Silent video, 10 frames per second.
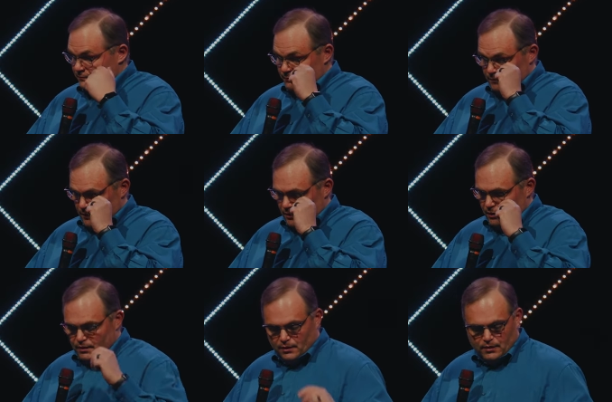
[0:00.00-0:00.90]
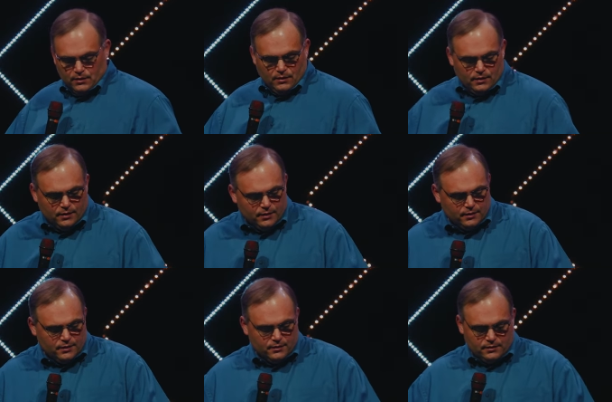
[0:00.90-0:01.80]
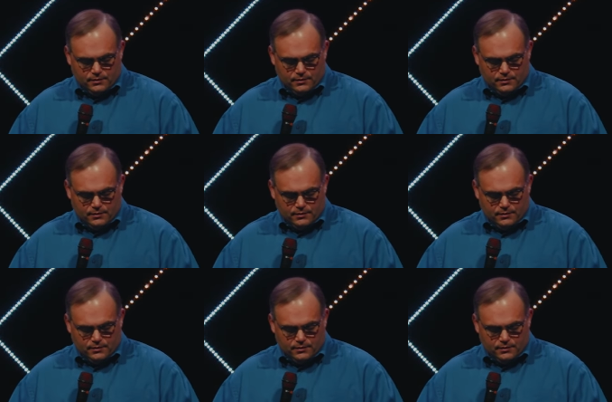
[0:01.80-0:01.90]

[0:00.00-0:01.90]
Nobody speaks.